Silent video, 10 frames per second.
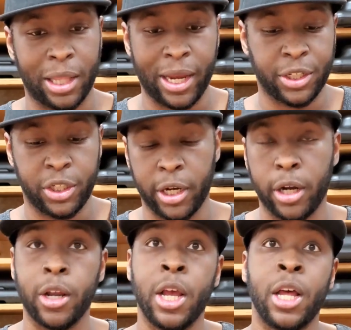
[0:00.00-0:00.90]
like,
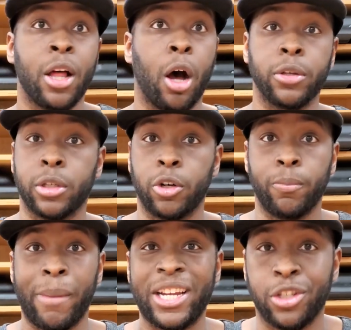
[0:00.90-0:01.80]
share. Also,
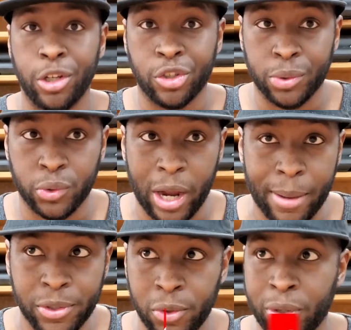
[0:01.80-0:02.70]
make sure you
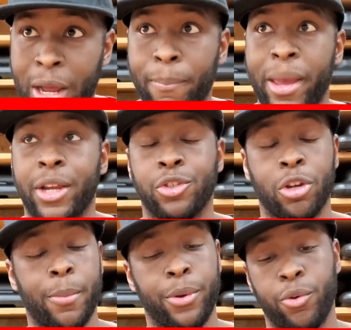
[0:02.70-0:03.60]
subscribe to it. I'm making
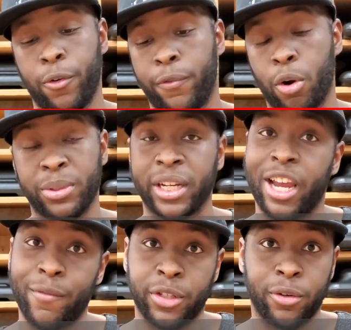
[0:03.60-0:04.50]
sure I'm gonna do a form check
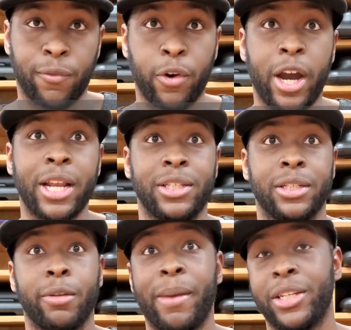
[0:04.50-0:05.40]
every single Friday
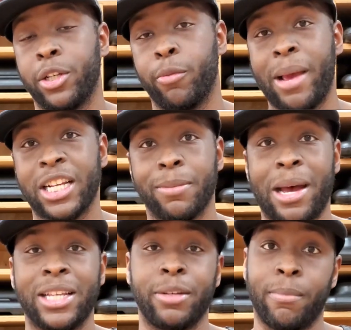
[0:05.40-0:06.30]
just to make sure you
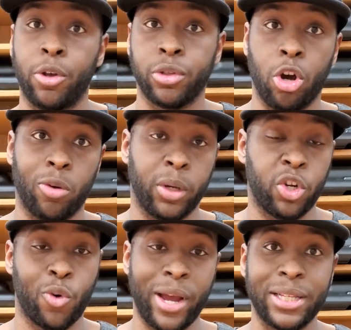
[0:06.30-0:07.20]
maximize it. Most on
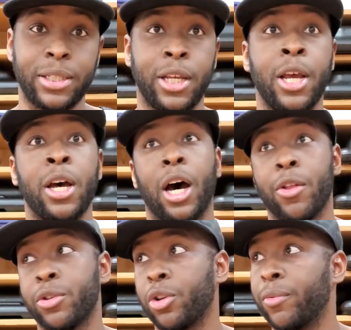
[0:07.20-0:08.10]
request,
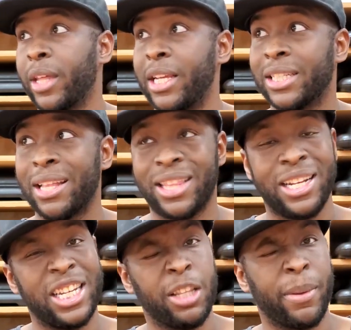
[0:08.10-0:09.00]
others on things I
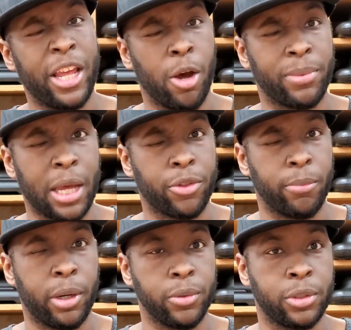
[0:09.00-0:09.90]
think need to be helped out the
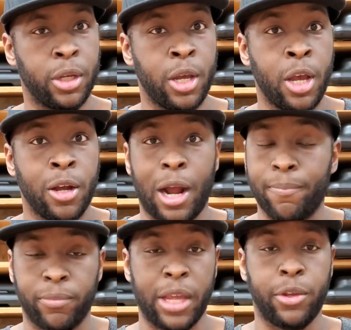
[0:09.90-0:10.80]
most. All right,
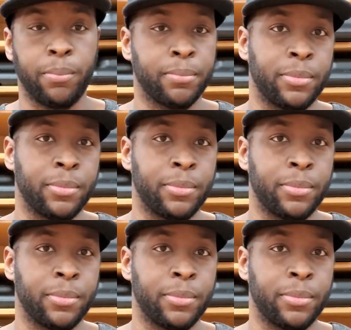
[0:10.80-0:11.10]
thank you.